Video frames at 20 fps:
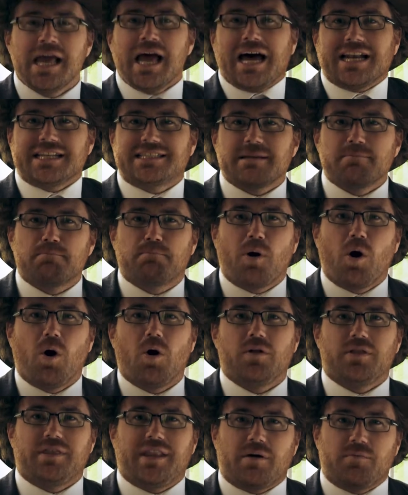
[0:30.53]
And it's
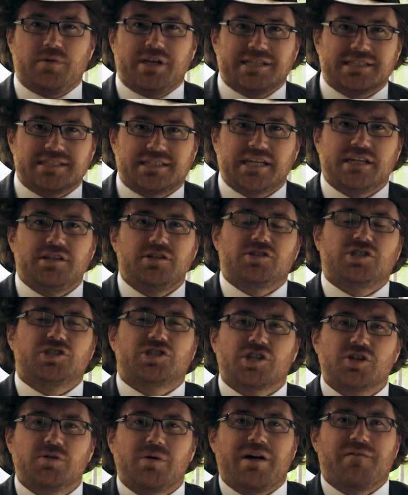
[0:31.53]
important that we continue to
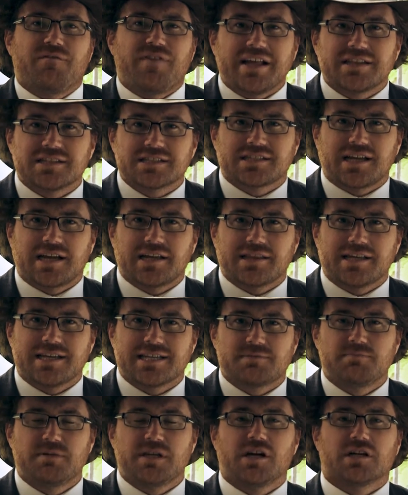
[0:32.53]
do events like
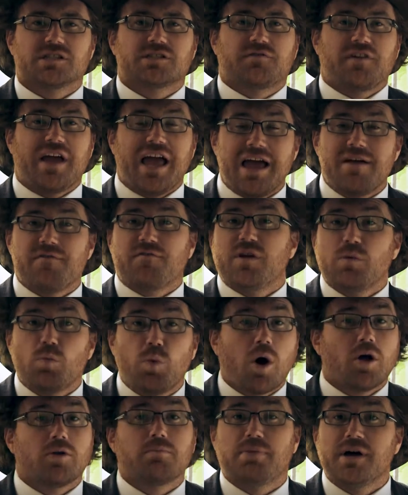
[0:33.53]
this, because for every
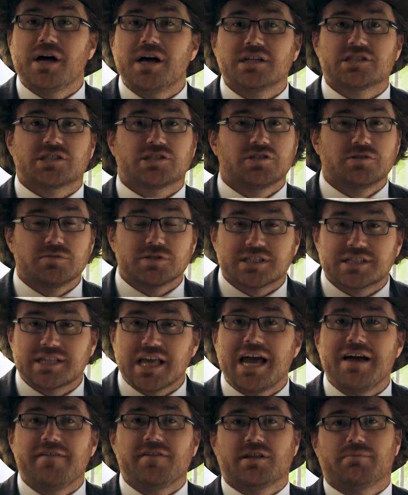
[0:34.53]
one person who was
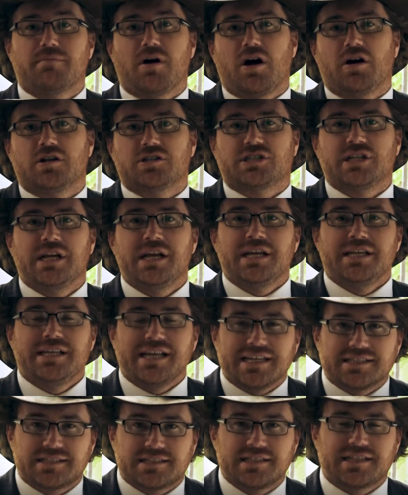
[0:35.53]
there at the march
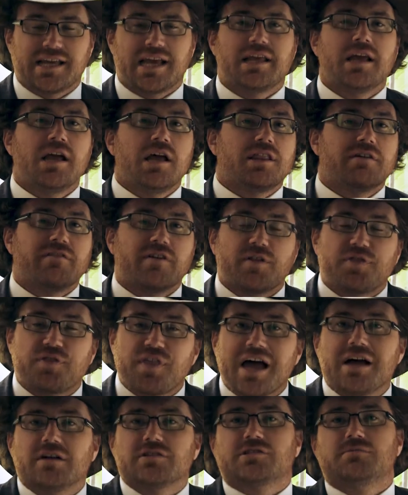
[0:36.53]
yesterday, there are
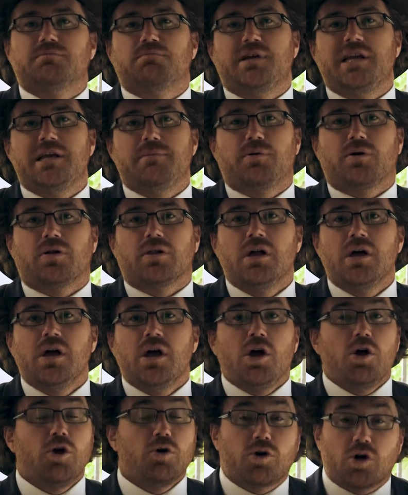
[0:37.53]
1,000 people
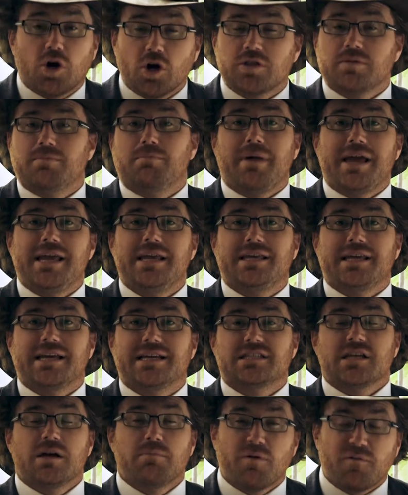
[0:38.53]
who couldn't make
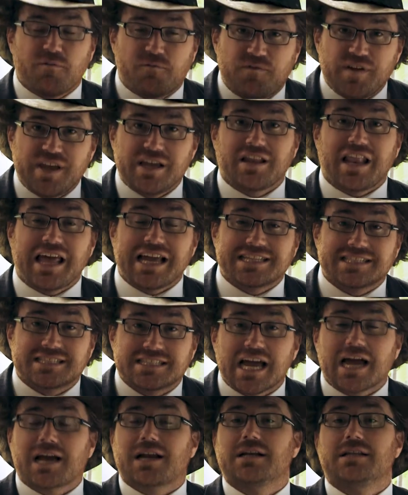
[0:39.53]
it but feel
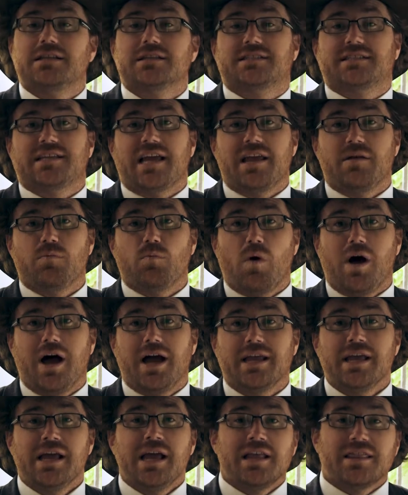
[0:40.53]
exactly the same
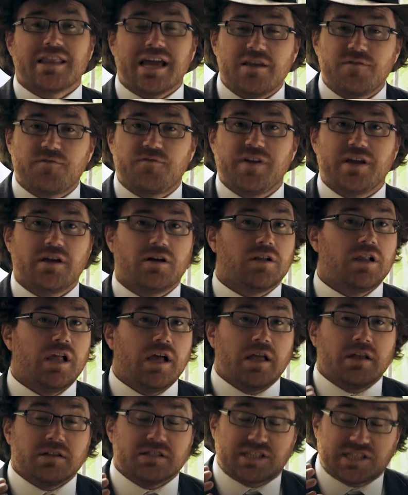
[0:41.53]
way. They feel
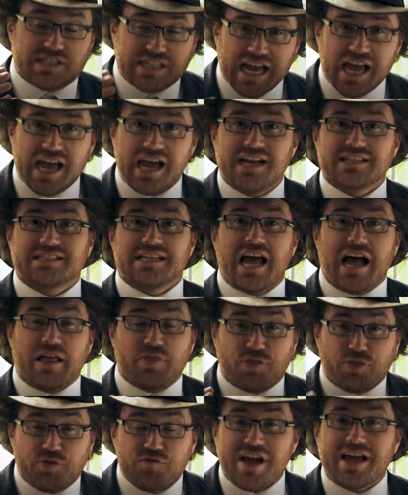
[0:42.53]
scared
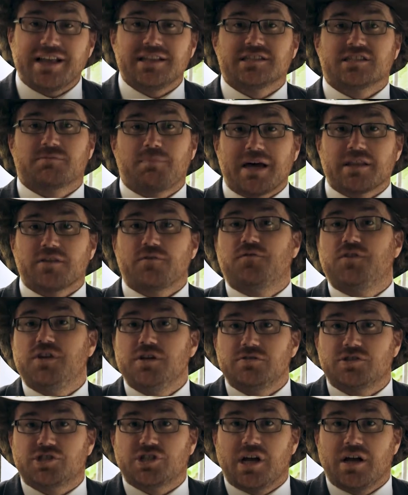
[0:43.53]
and threatened by the
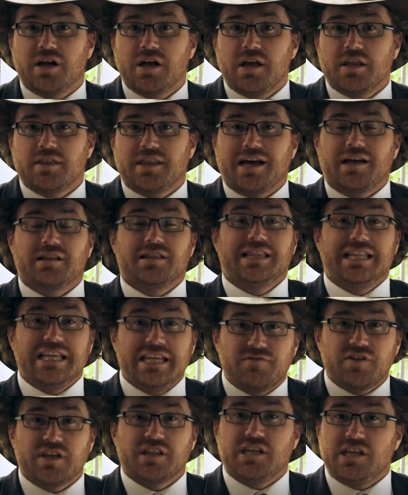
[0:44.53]
future that
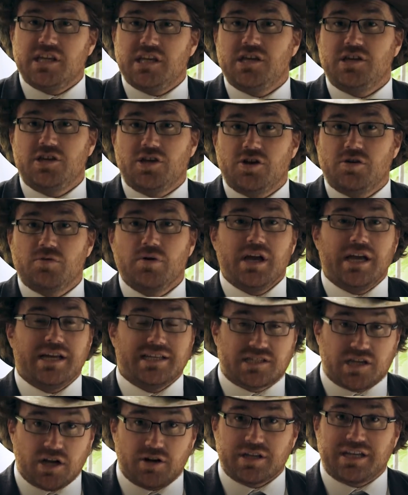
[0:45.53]
leaving the EU
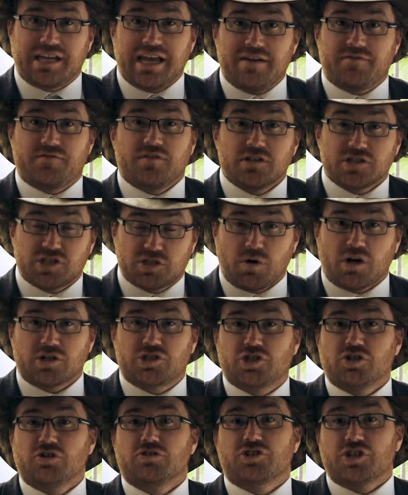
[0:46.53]
is going to give to our
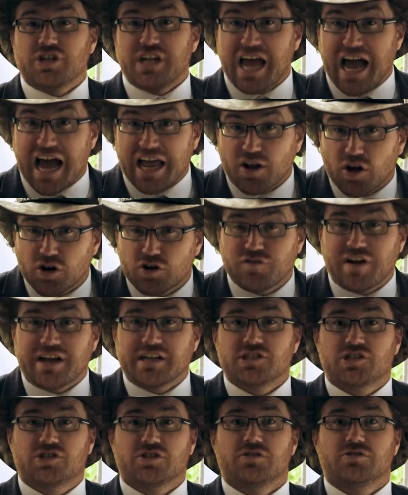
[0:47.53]
children and our
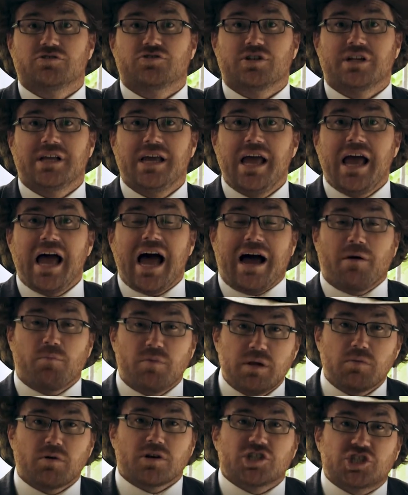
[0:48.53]
grandchildren. And
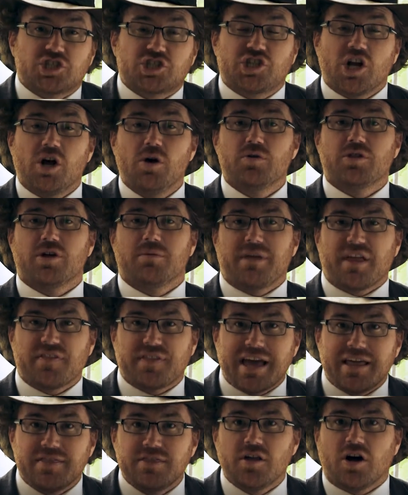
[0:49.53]
we want to show them that
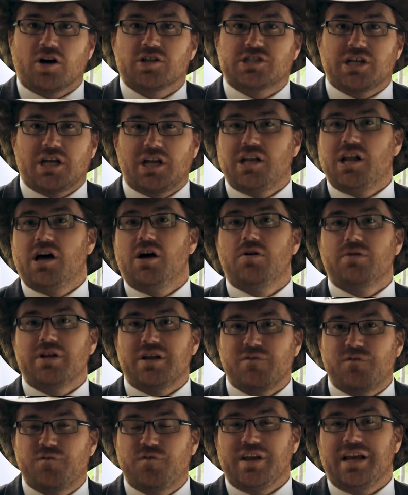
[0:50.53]
they're not alone
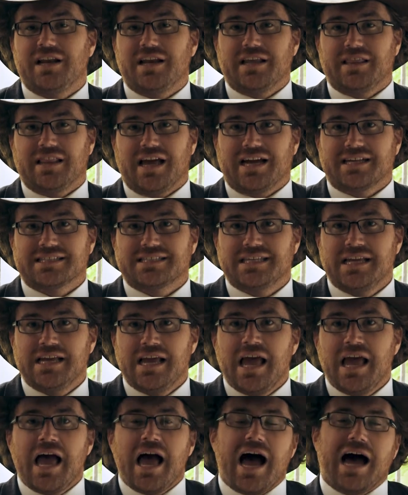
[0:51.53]
in feeling that.
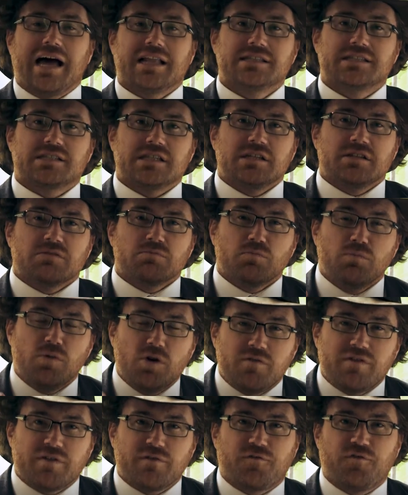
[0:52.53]
And
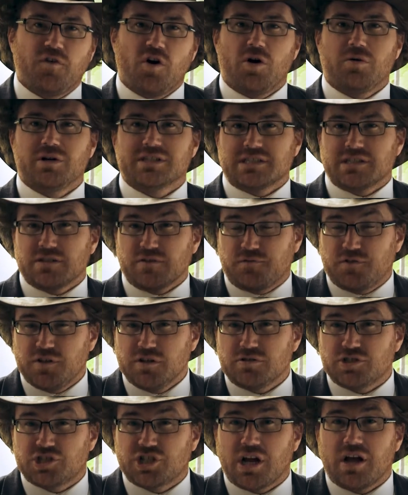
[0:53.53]
moving forward in the
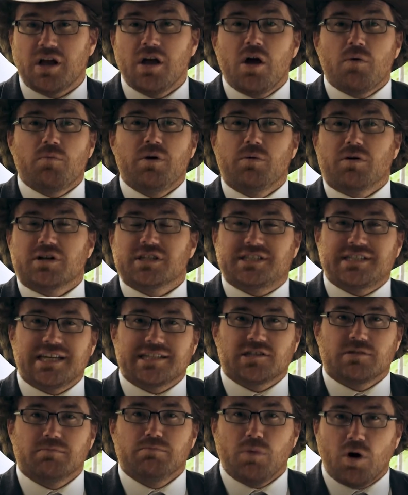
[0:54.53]
future, we want to
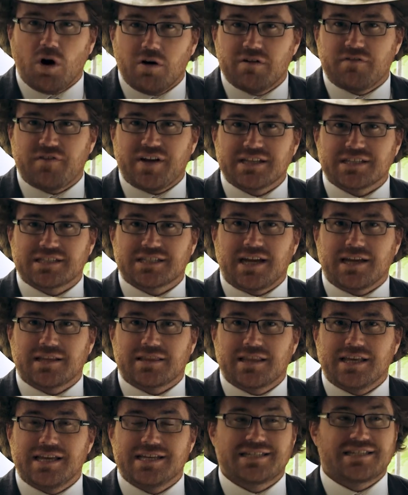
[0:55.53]
set up more events
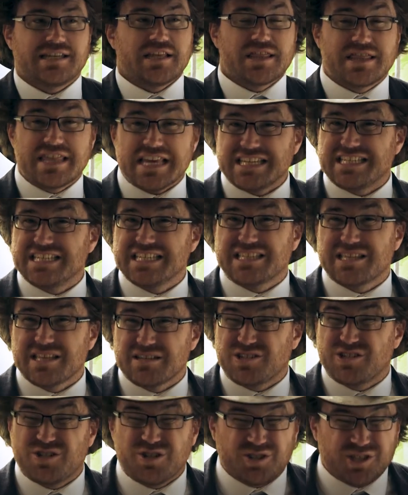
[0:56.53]
like this. This is
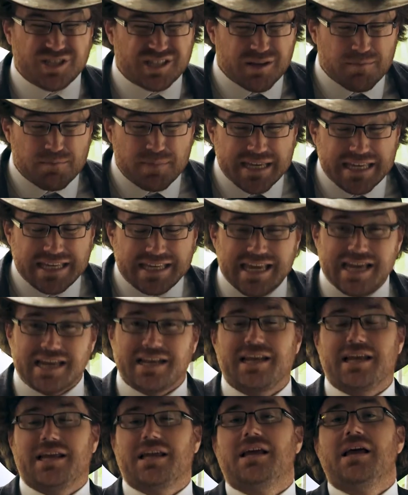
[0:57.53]
just the
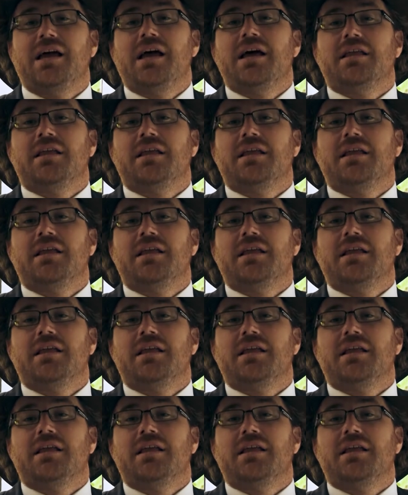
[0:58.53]
beginning.